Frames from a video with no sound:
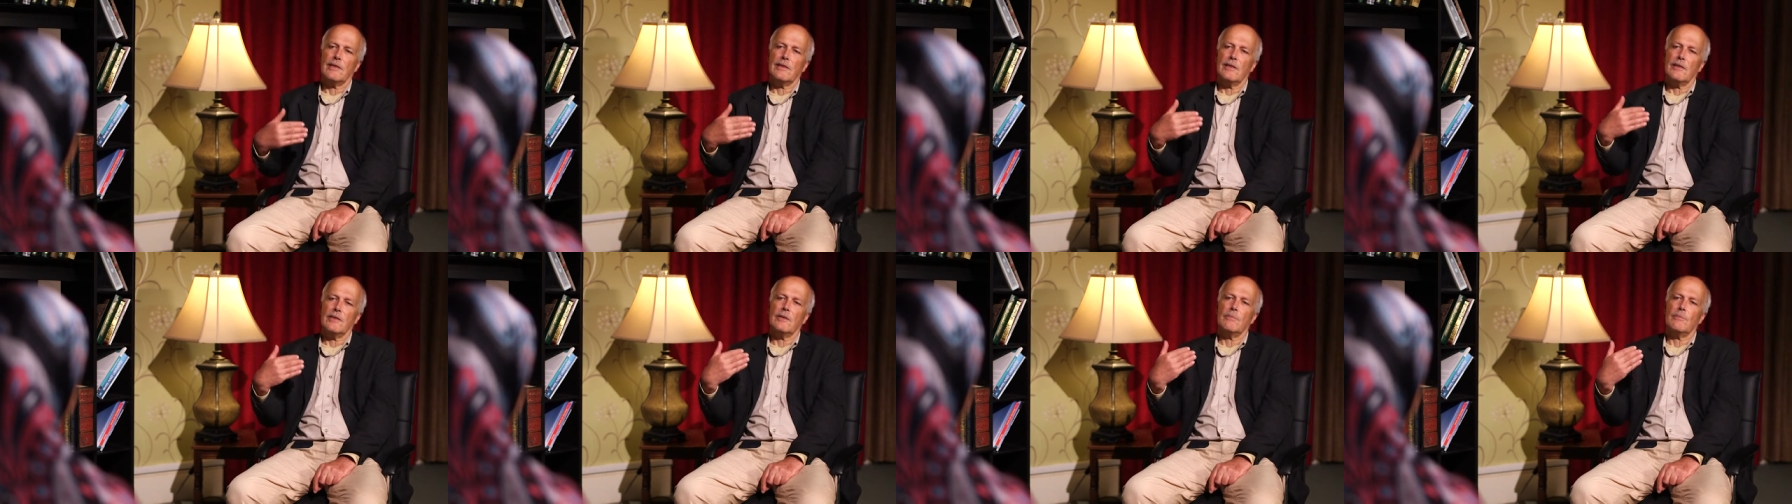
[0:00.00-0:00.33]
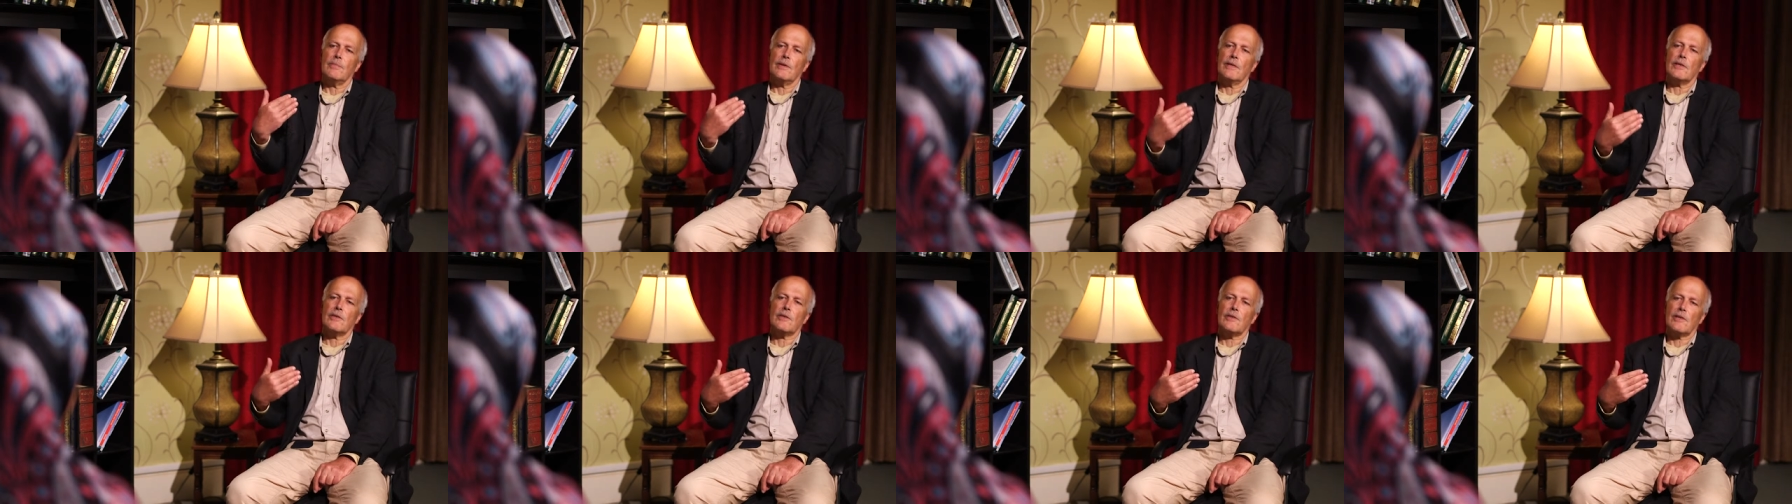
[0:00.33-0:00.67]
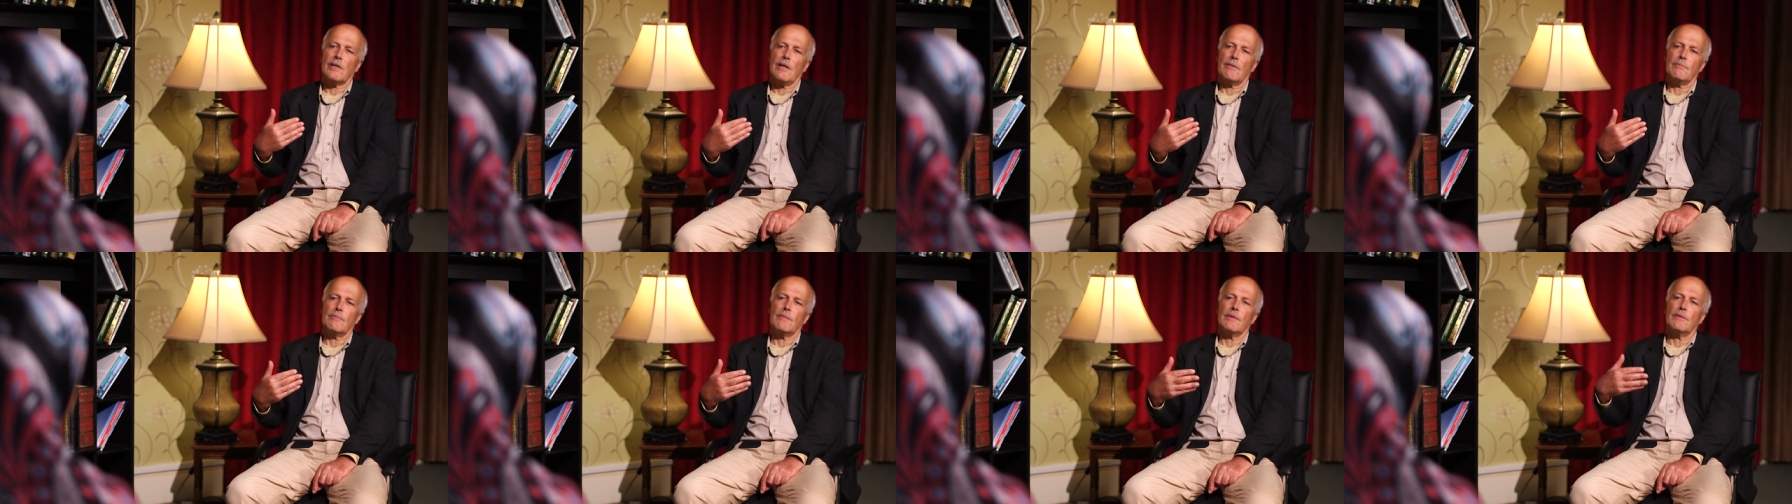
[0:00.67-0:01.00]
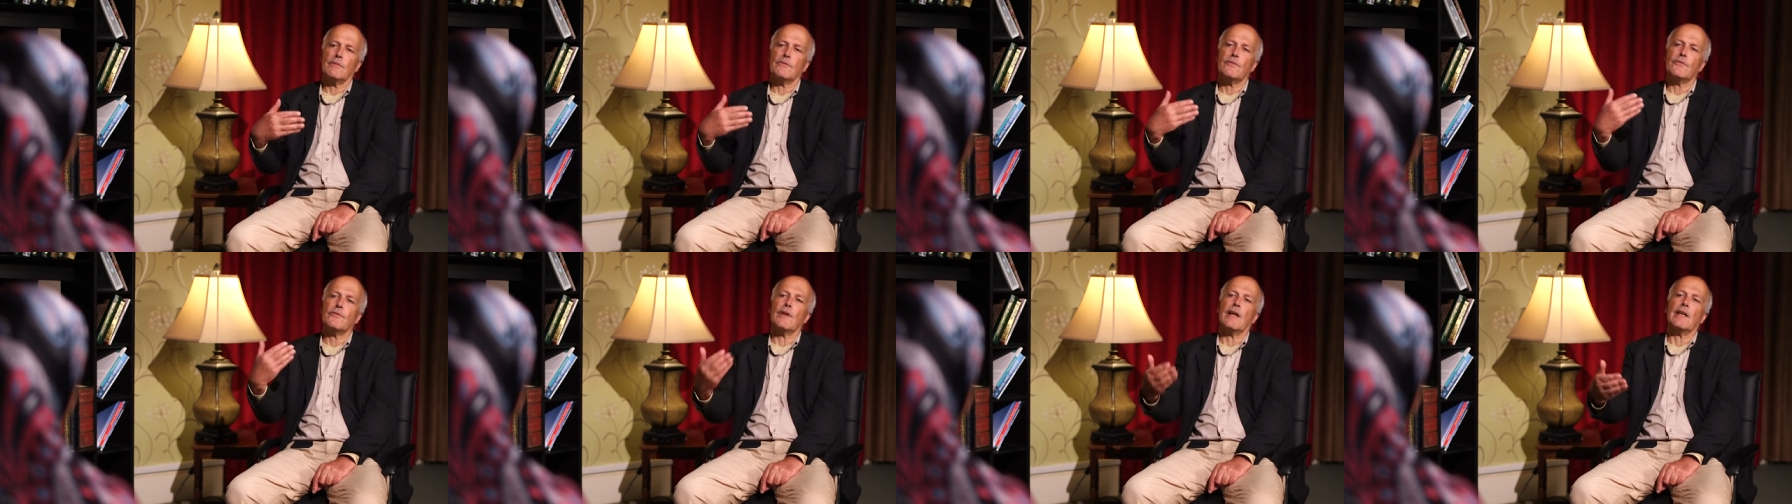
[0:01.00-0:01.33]
that the British government
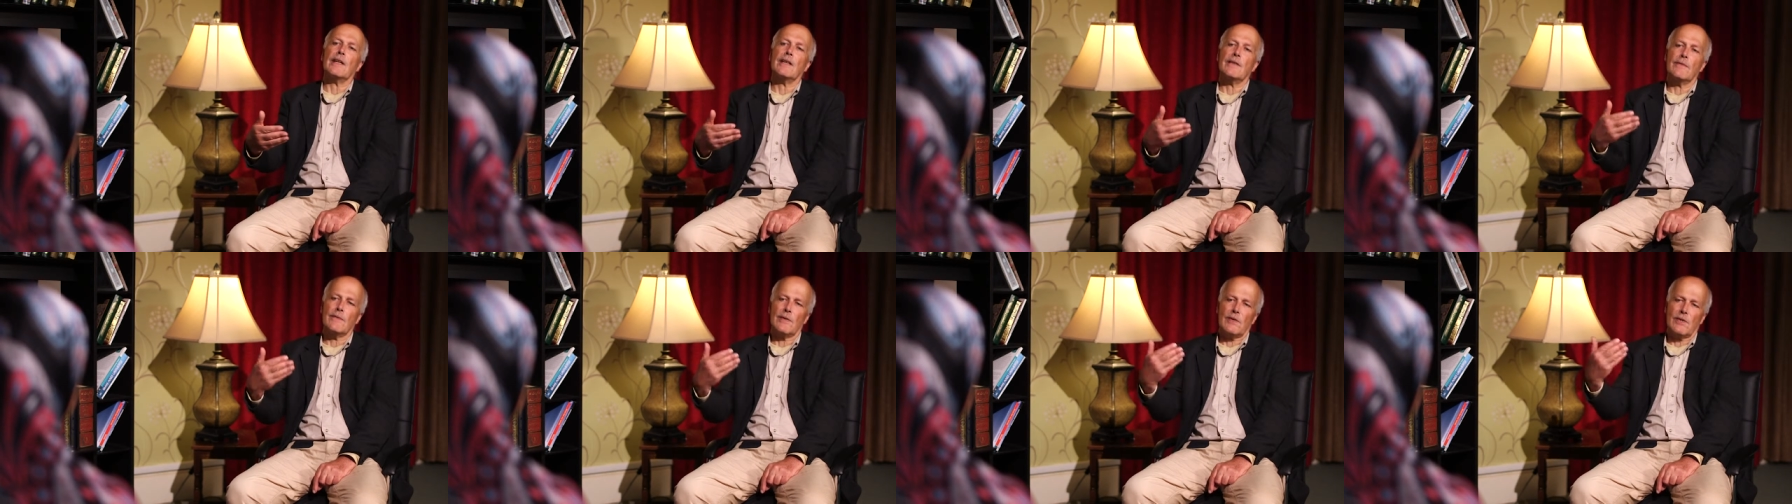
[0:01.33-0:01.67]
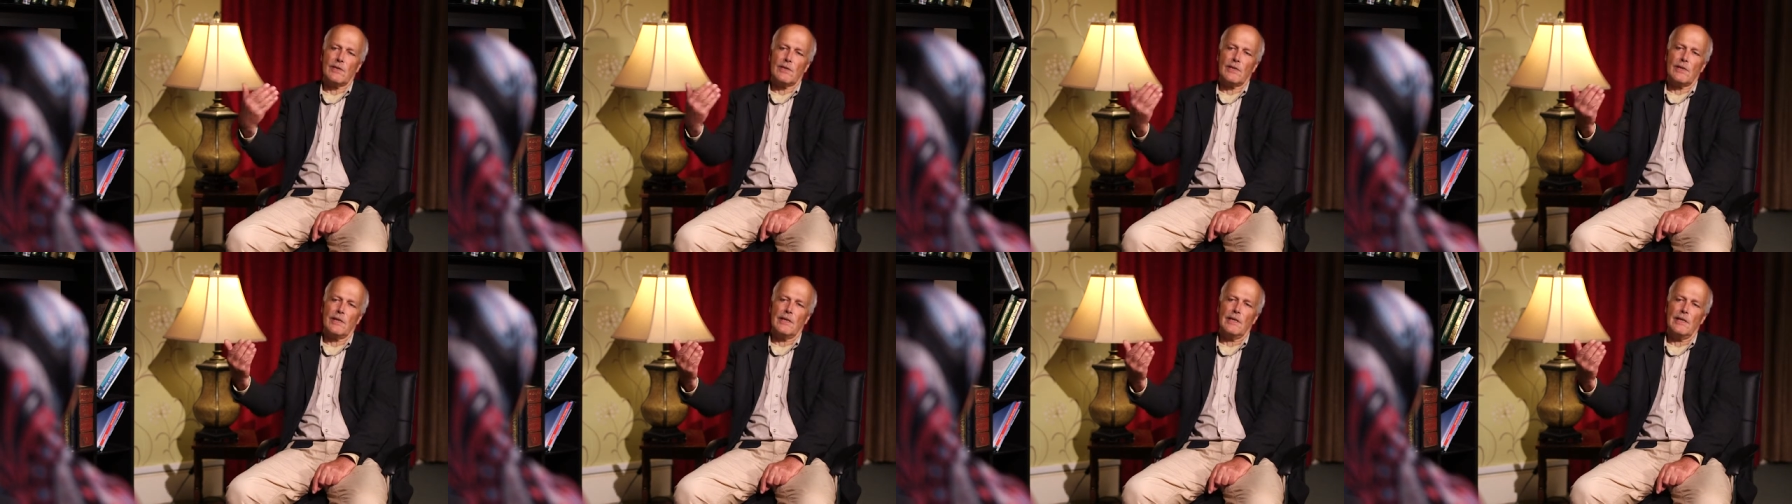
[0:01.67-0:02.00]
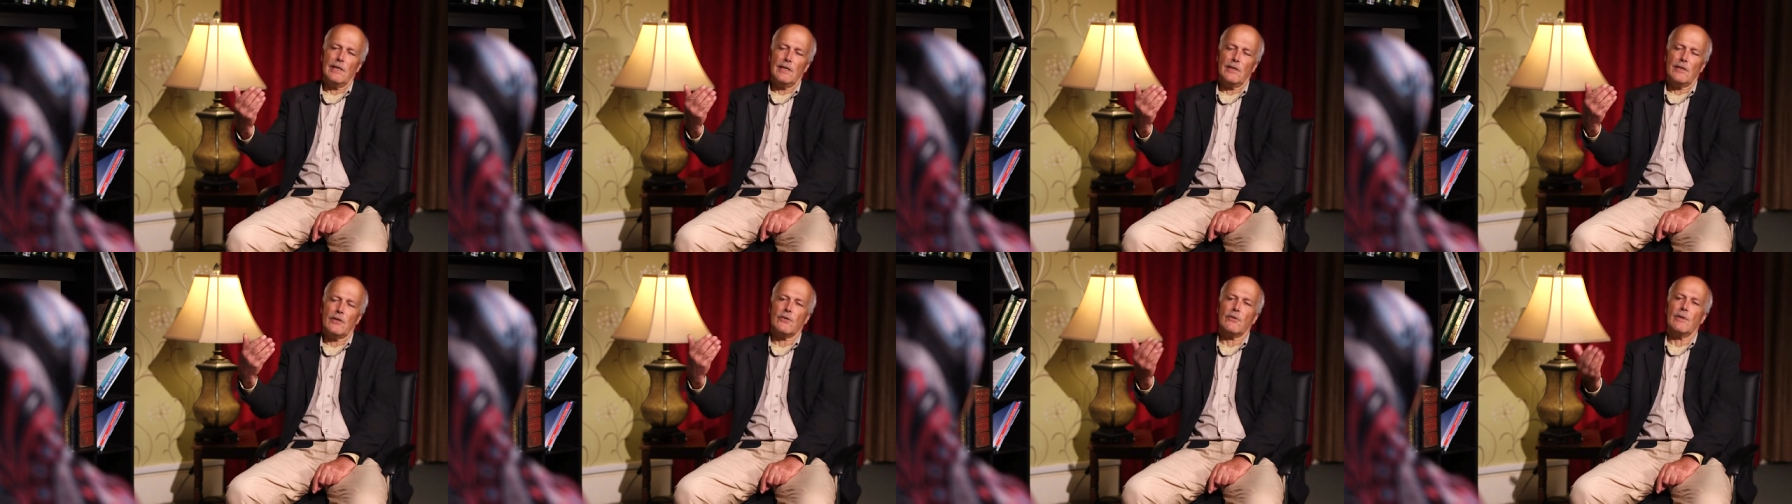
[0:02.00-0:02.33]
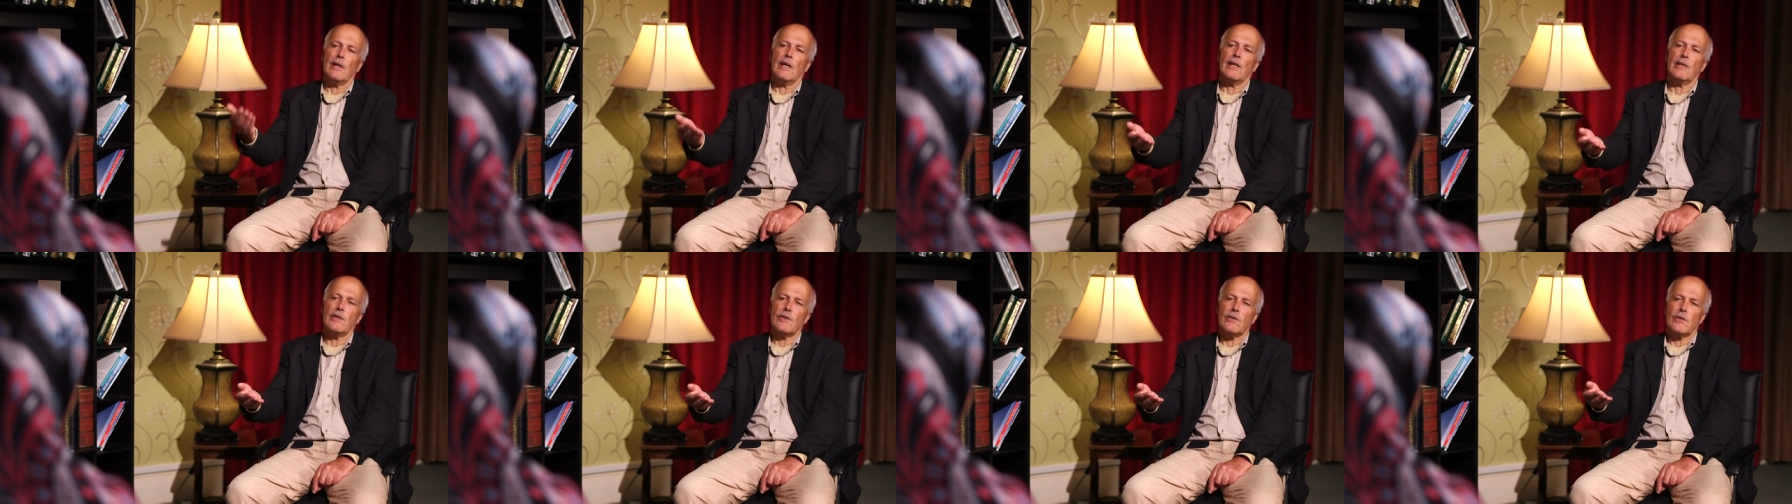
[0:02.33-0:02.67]
favours the
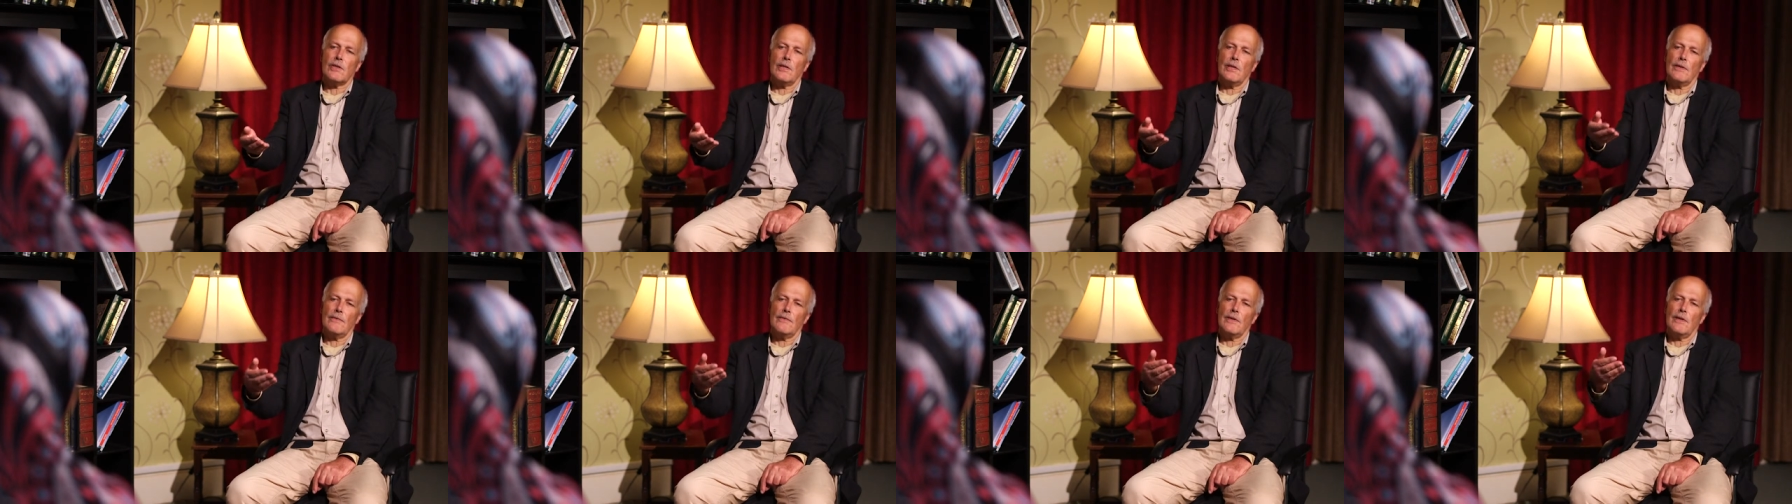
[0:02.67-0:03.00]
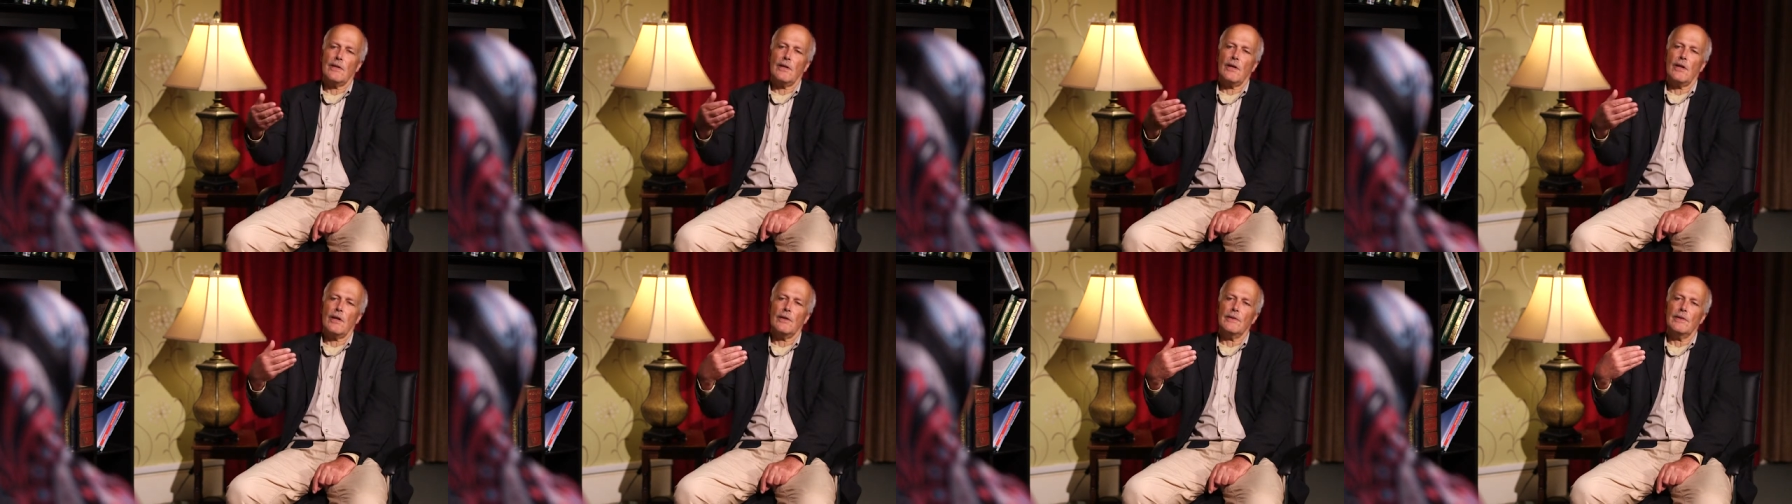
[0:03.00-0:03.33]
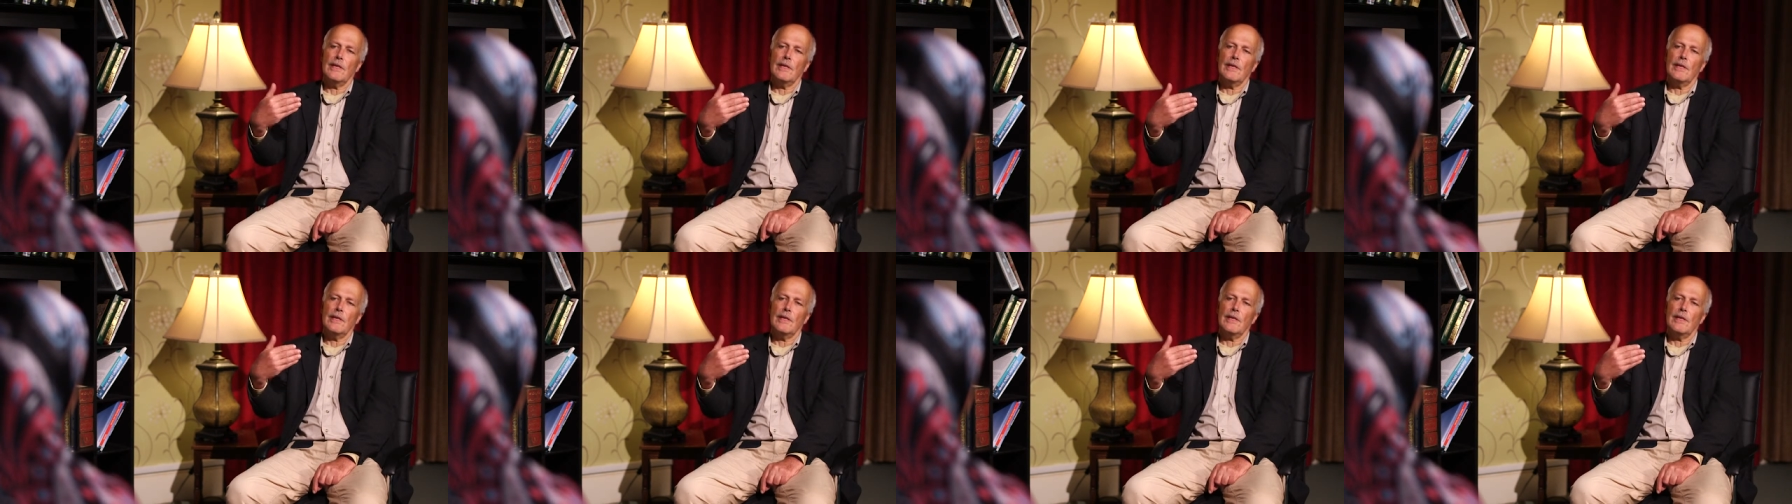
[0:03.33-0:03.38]
creation of a